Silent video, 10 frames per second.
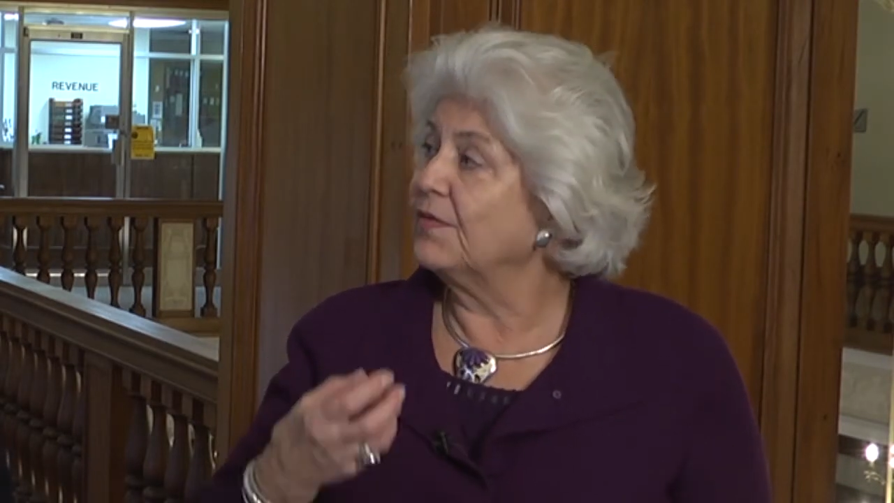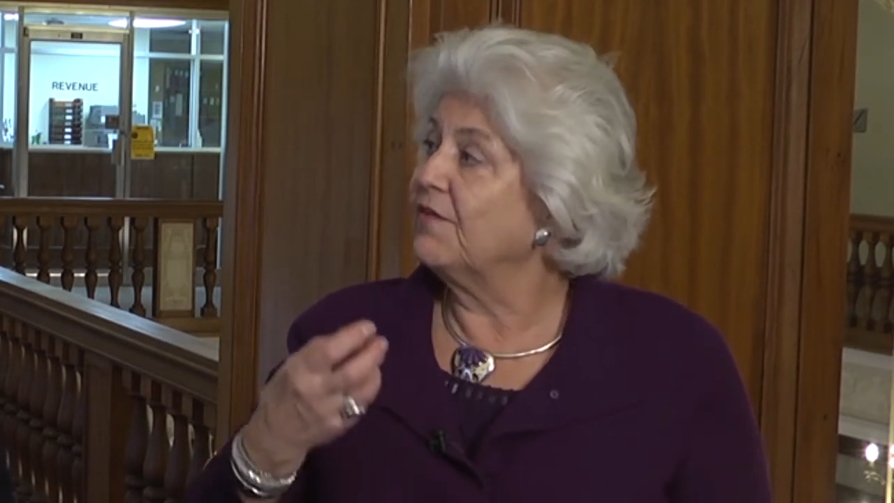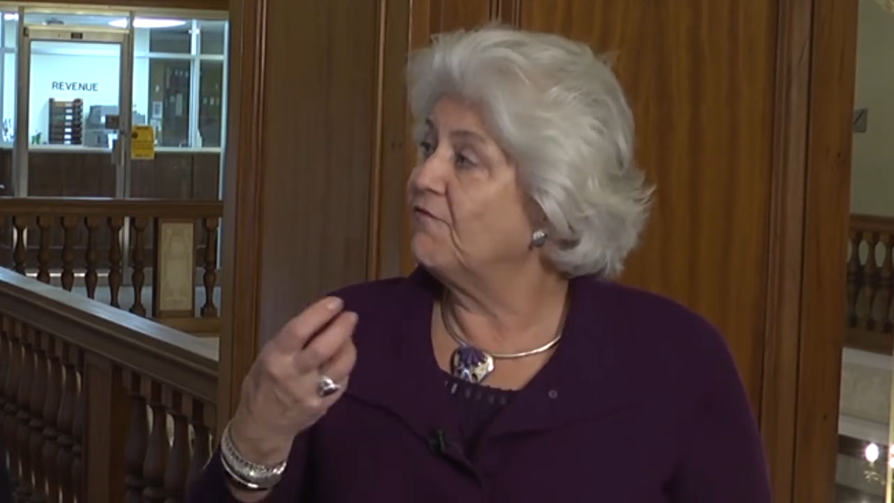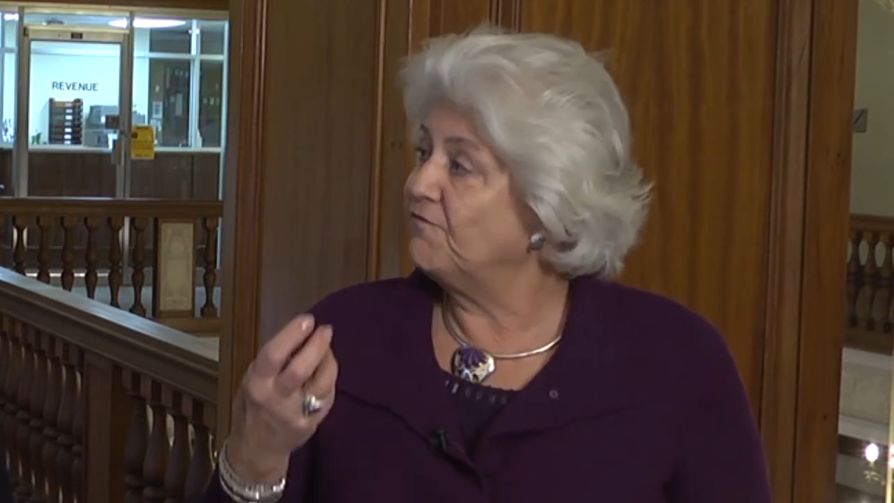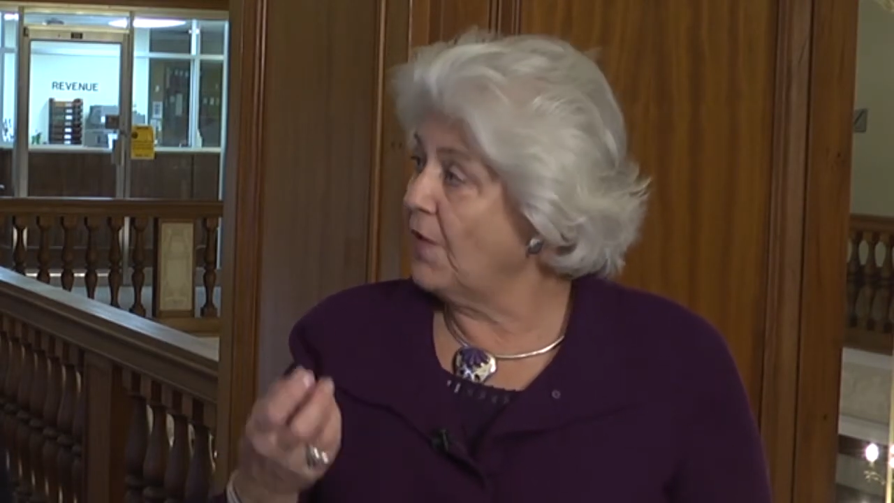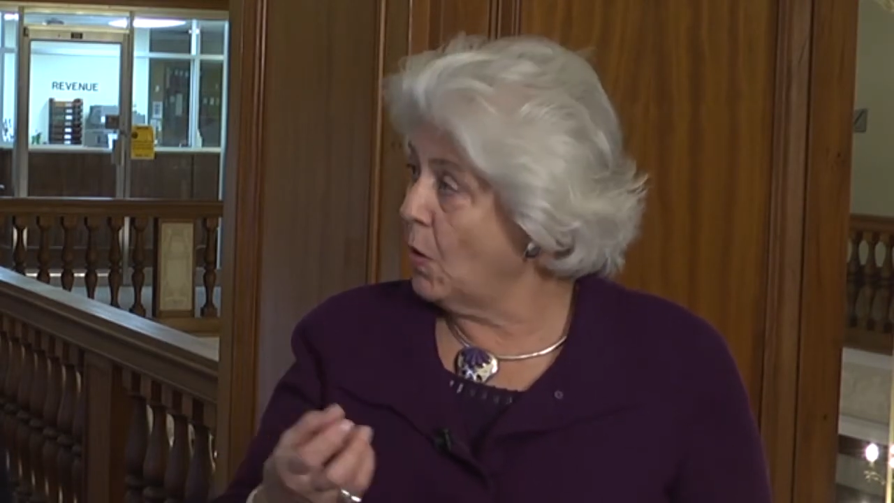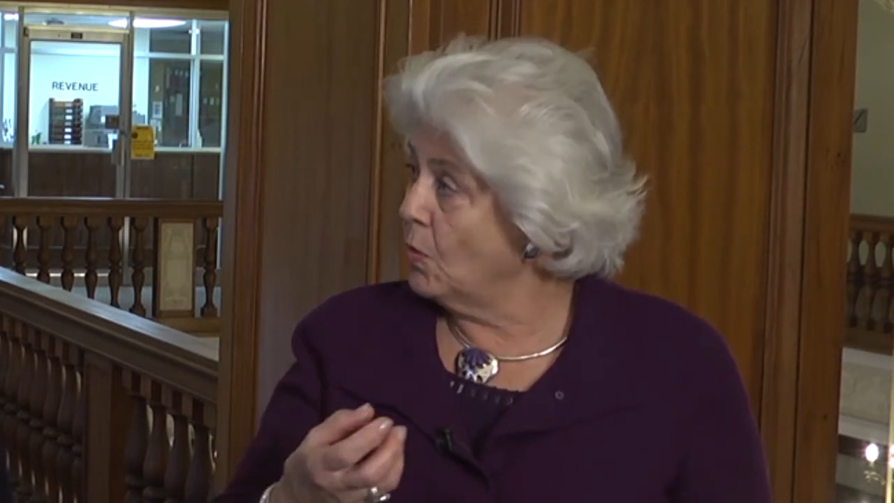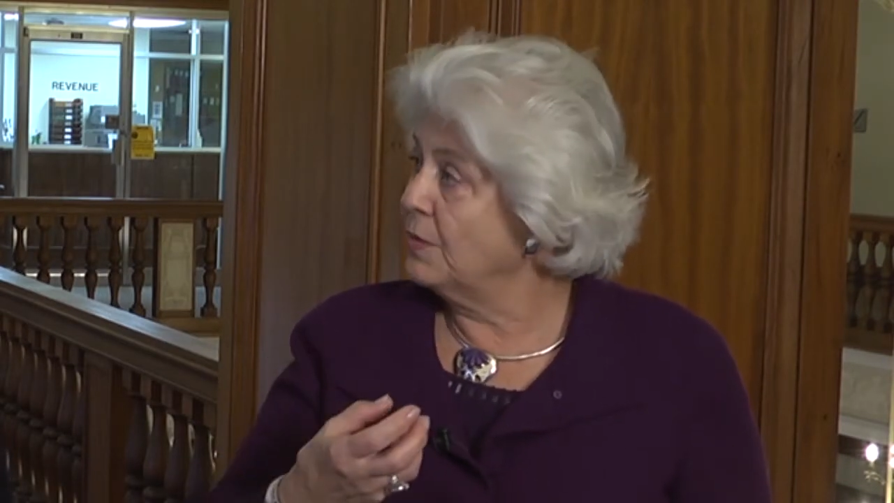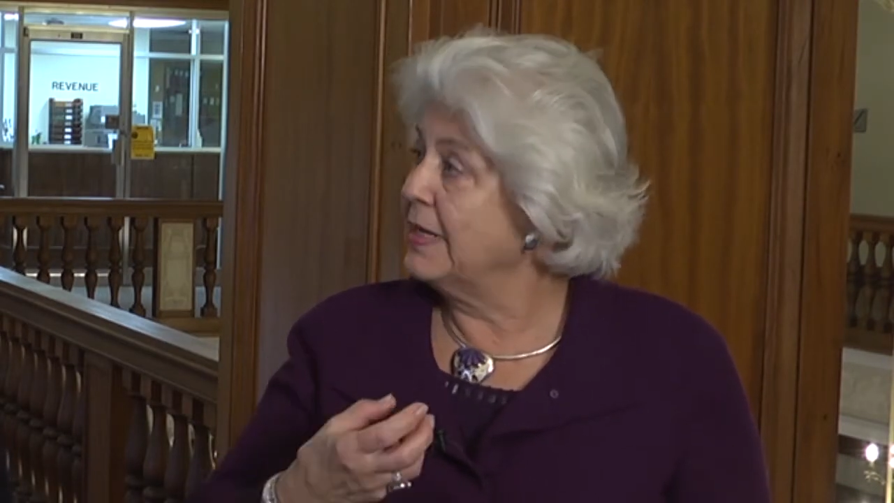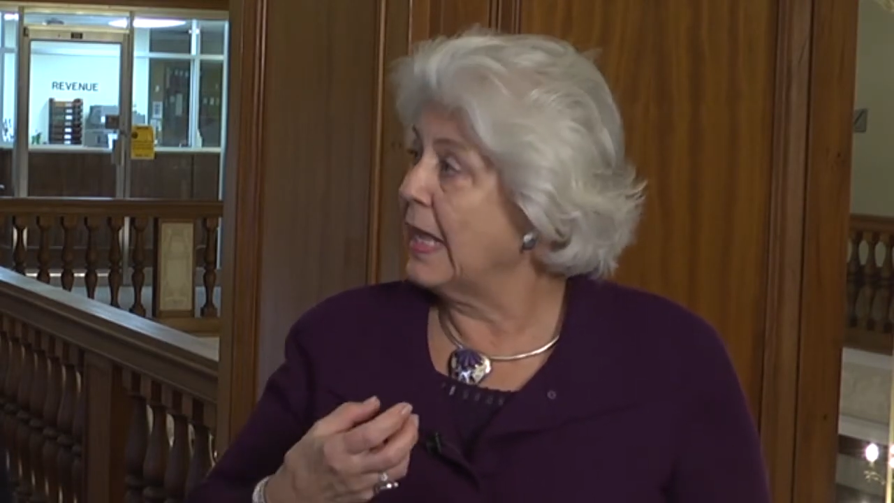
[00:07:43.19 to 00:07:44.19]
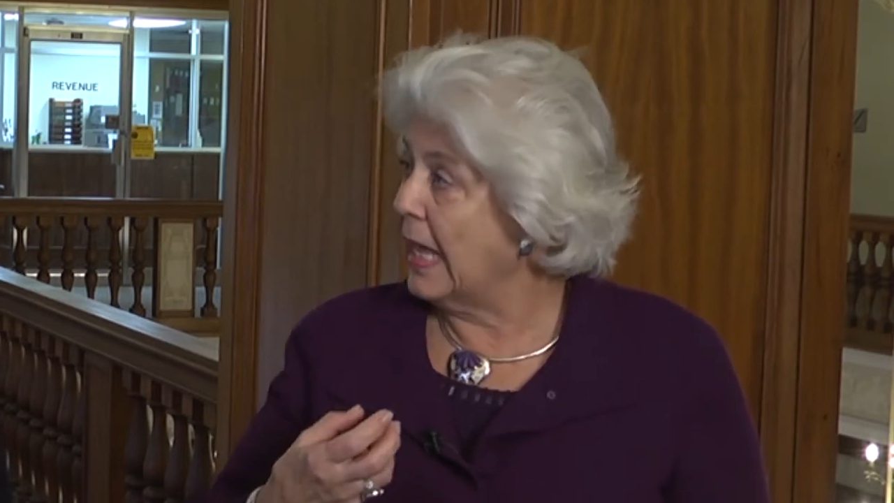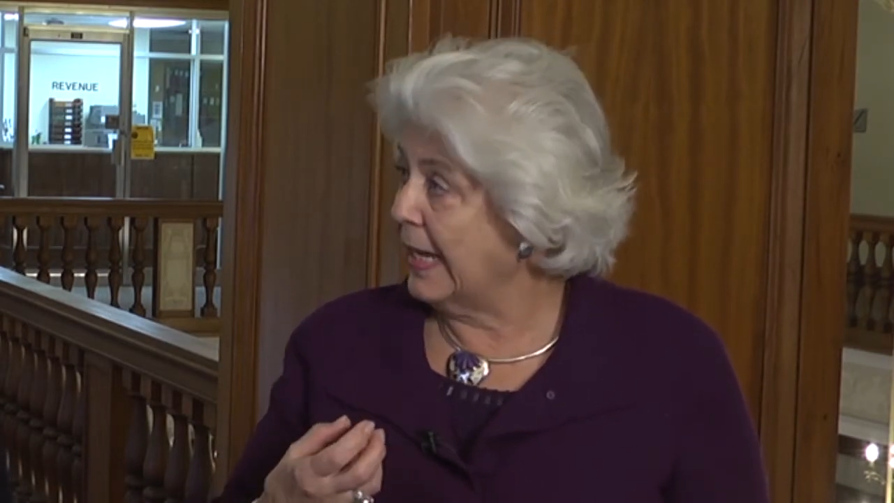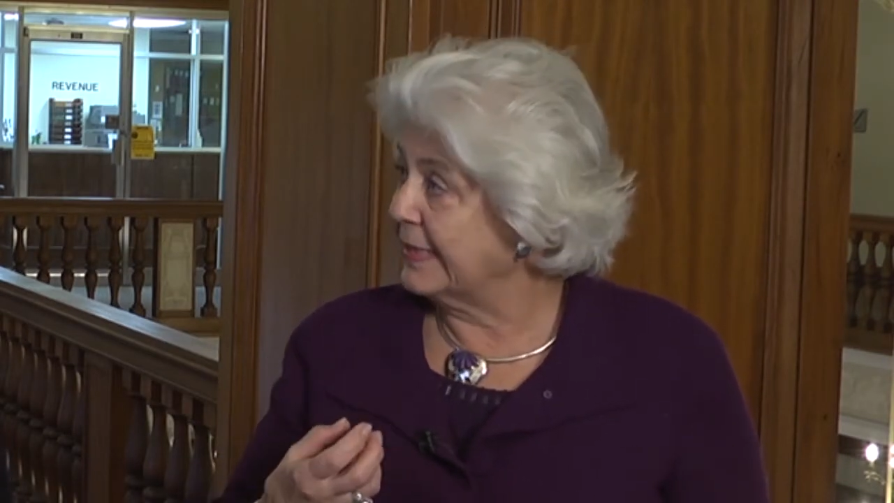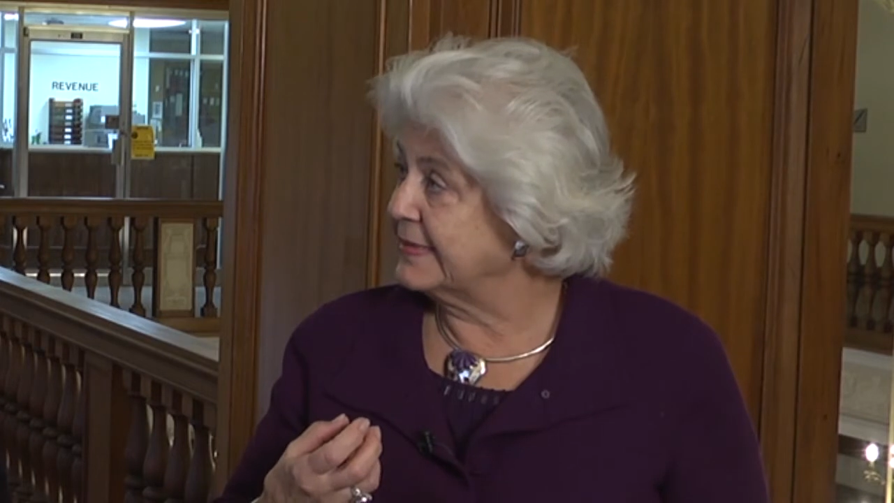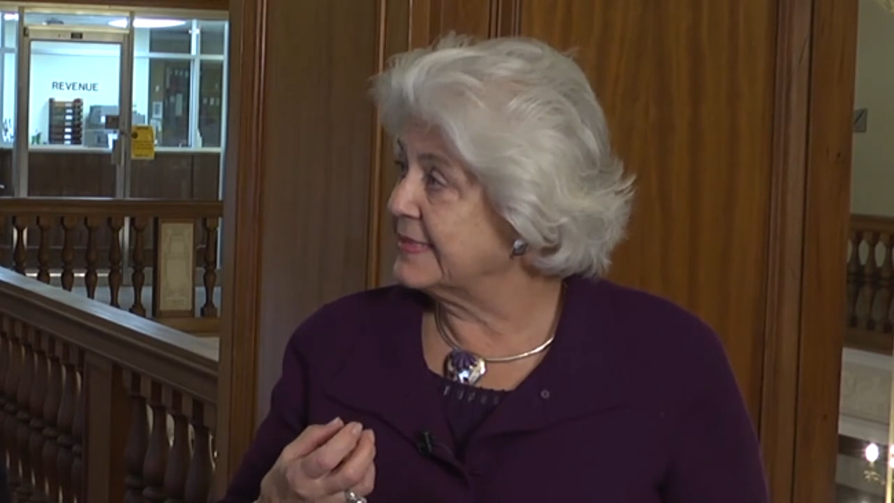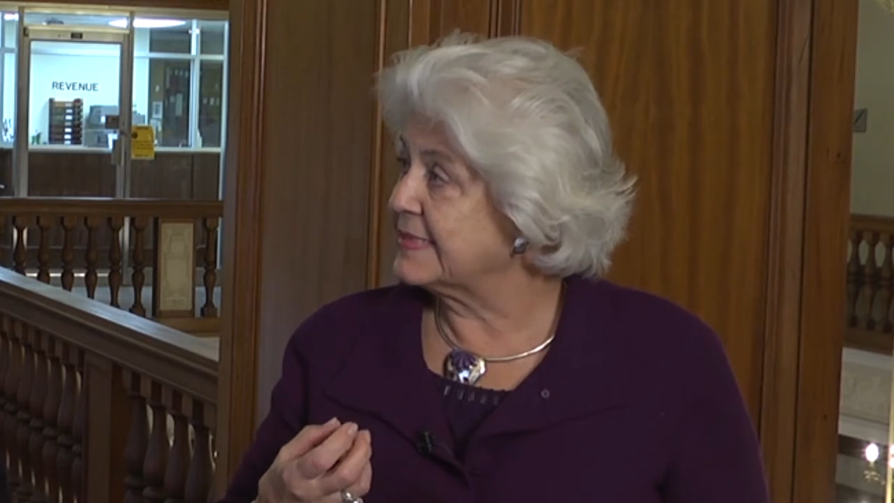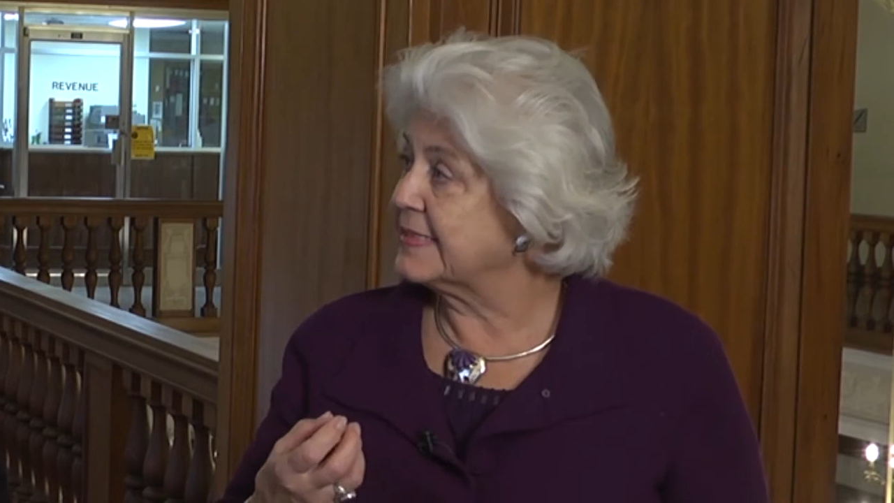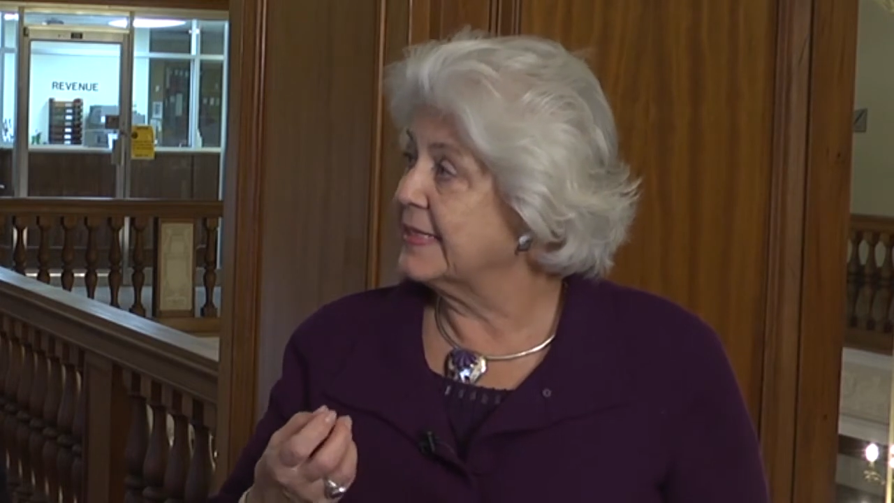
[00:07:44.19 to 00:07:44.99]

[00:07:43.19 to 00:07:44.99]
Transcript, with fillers: the phone lines.